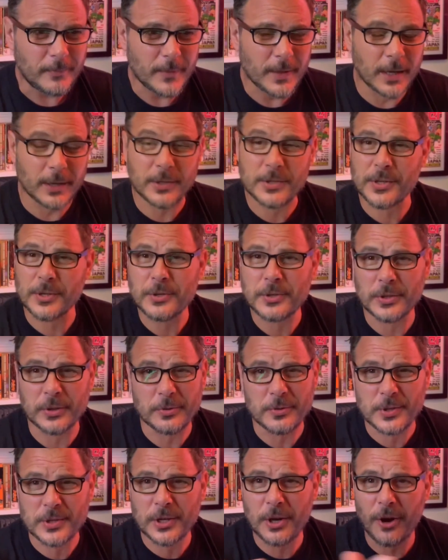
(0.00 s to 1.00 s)
because I used to do
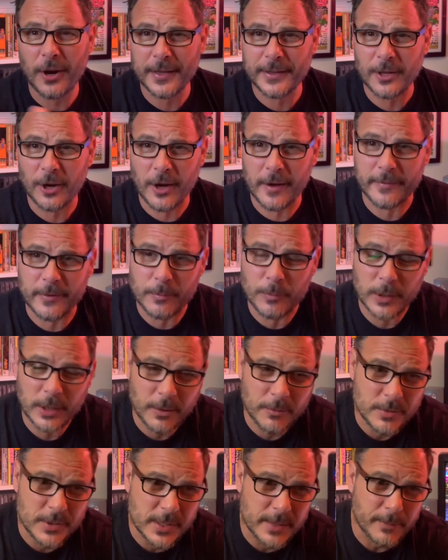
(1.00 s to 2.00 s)
skydiving when I
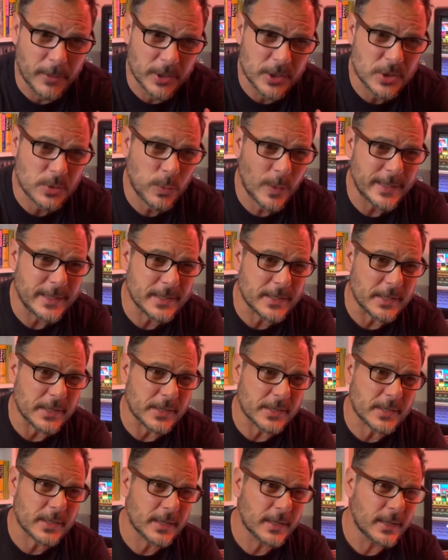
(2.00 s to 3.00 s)
was in my
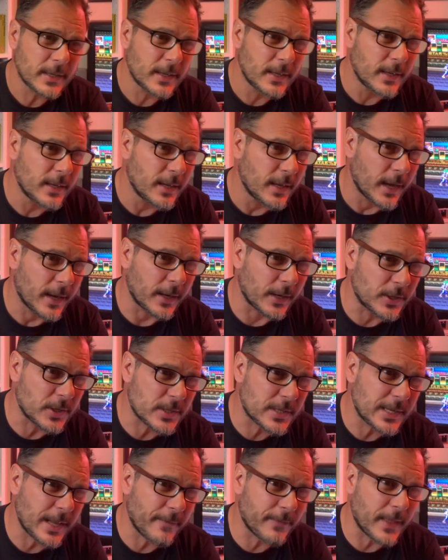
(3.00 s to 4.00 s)
20s. And I
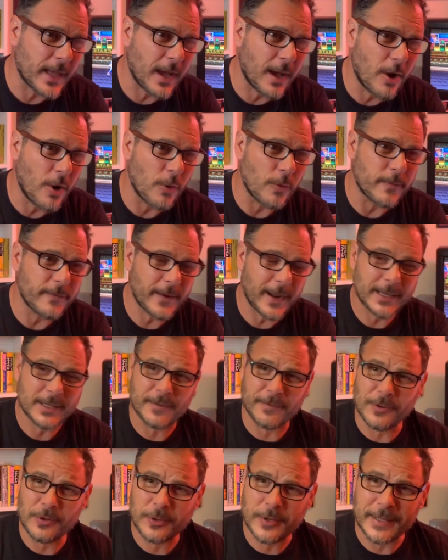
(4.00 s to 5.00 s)
just love that whole fact
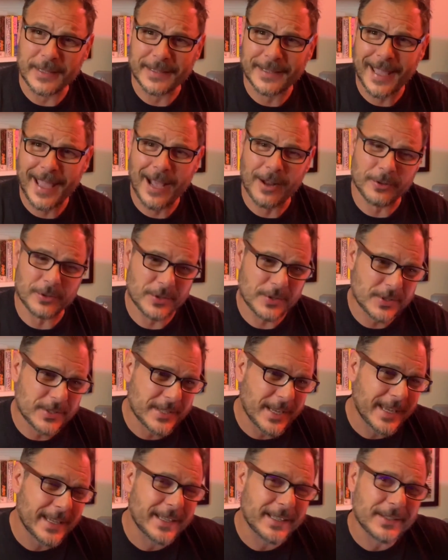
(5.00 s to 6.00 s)
of looking down, just
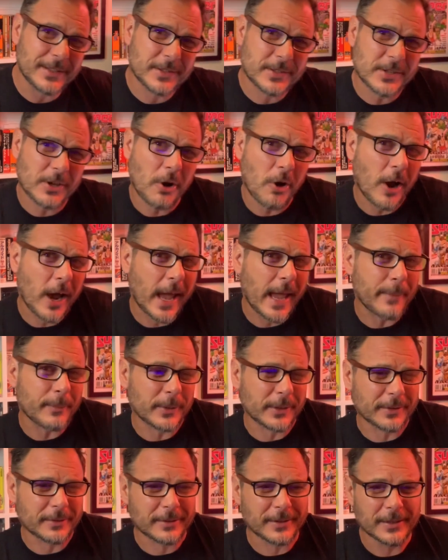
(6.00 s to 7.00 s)
taking your time
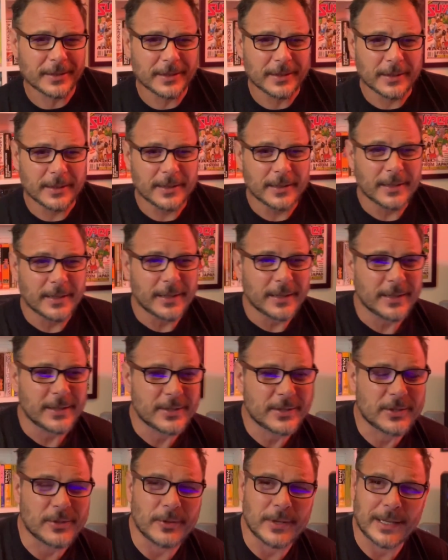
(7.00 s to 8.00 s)
and
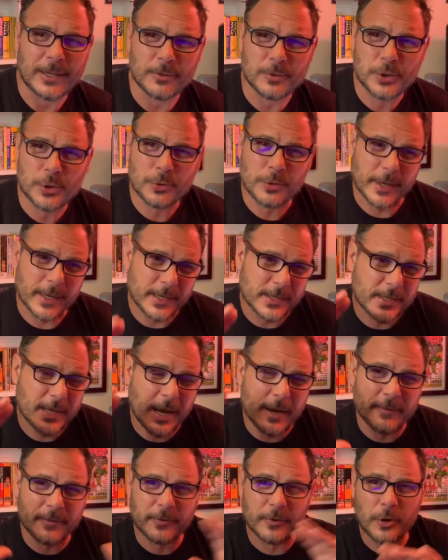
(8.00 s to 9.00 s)
doing little tricks,
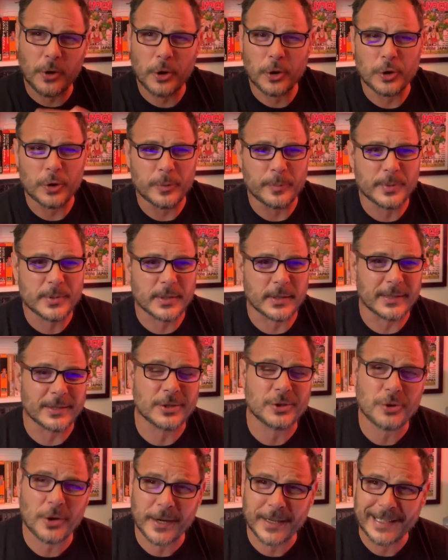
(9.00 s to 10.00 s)
going through hoops
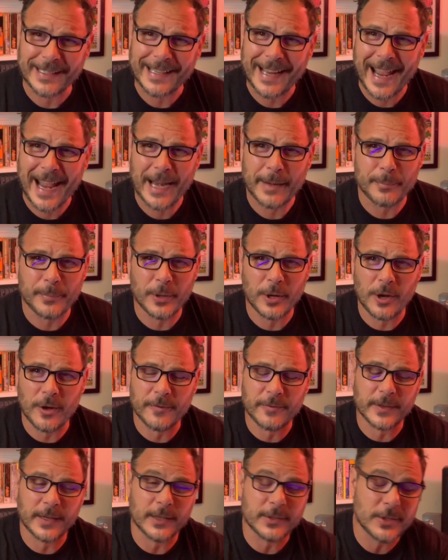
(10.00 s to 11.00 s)
and trying to land
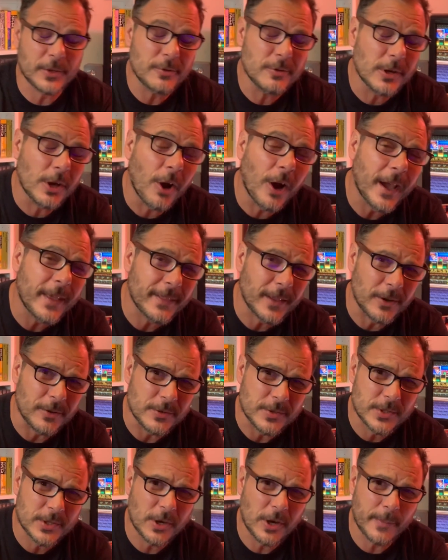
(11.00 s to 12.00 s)
perfectly. I do like
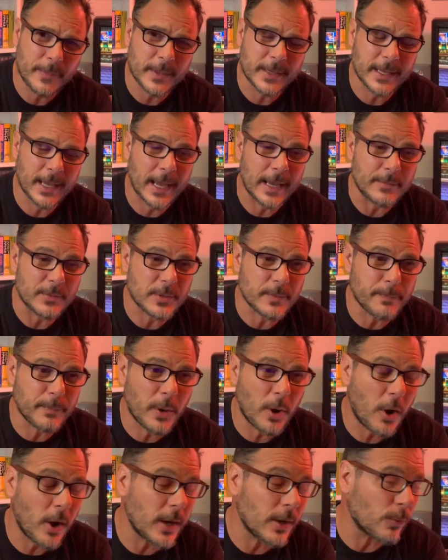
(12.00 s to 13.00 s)
those type of games. And
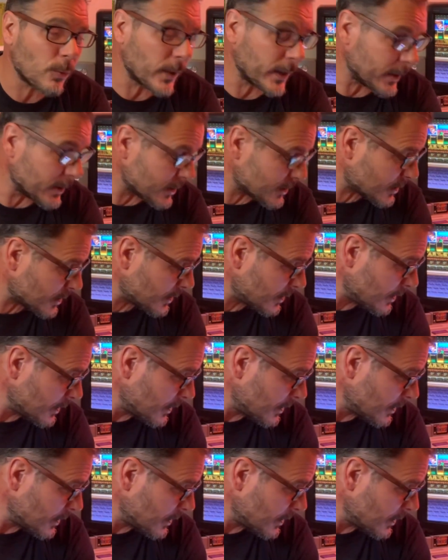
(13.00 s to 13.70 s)
Pilot Wings,